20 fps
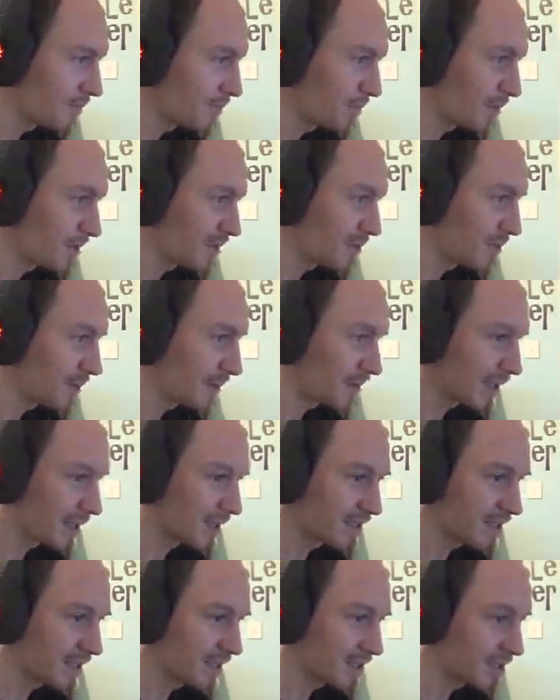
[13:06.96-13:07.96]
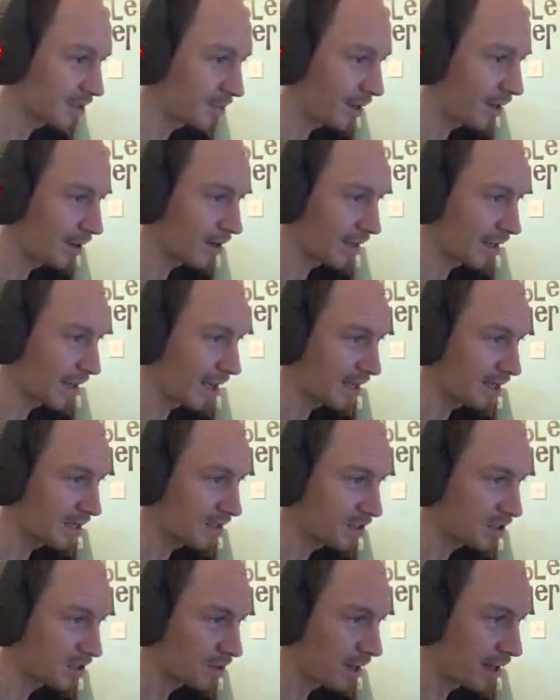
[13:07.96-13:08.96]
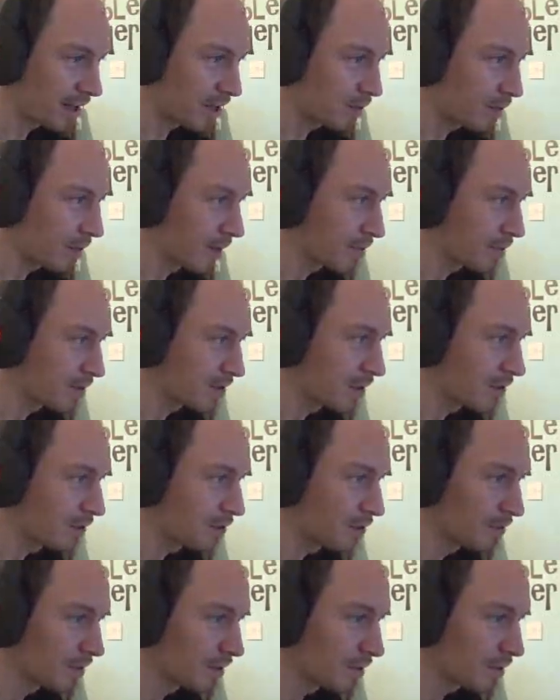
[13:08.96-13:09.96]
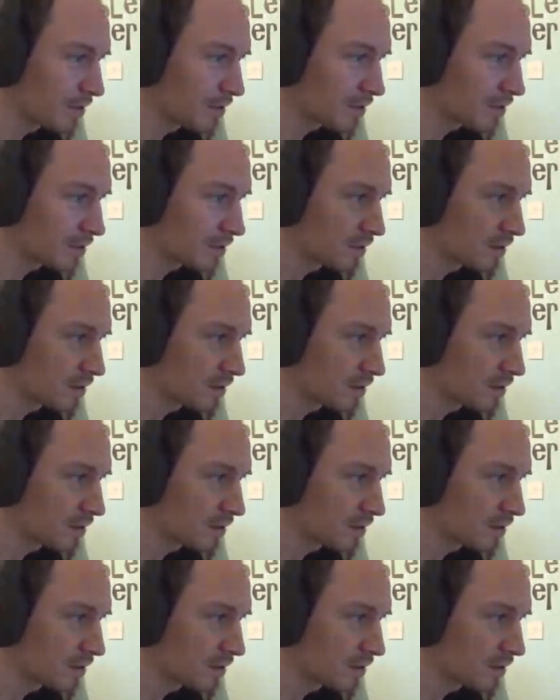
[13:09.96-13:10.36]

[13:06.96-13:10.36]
Which, like I said, has apparently had its track ripped up, but